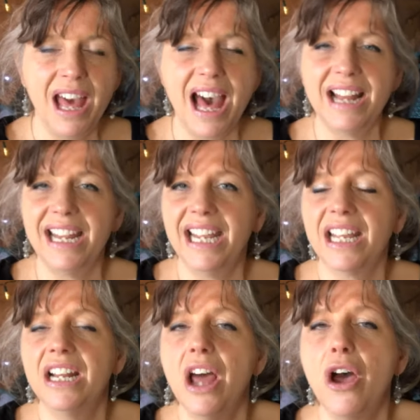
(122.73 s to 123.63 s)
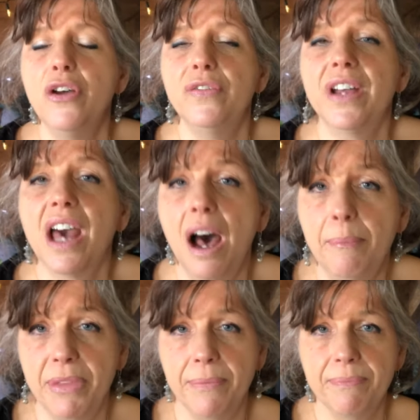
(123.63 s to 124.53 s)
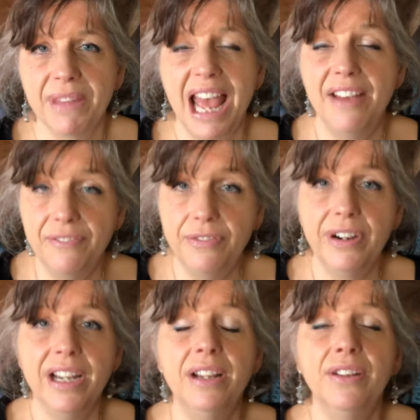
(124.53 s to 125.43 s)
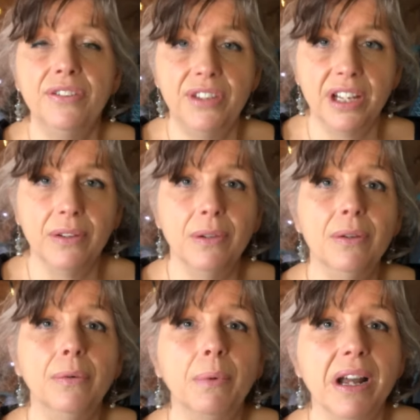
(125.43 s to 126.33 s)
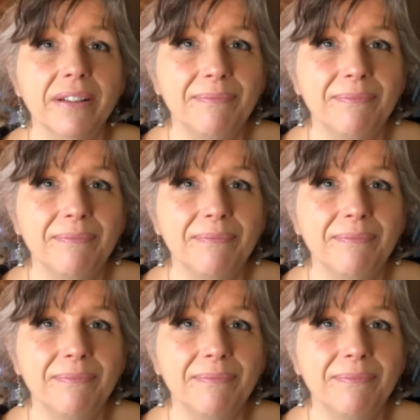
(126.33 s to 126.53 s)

and it can overcome them, every single one.